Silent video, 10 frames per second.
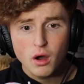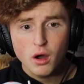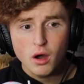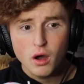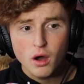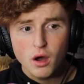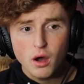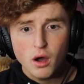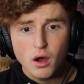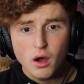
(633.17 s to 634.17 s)

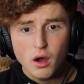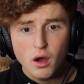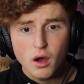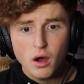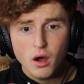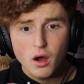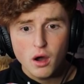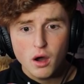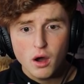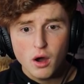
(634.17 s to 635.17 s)

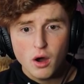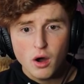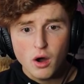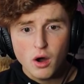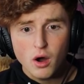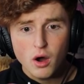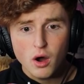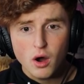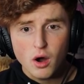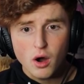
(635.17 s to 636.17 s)

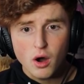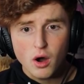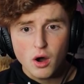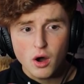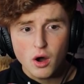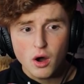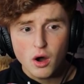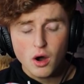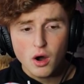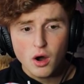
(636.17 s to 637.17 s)

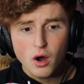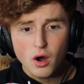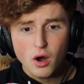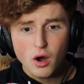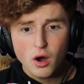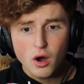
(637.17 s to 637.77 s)
(silence)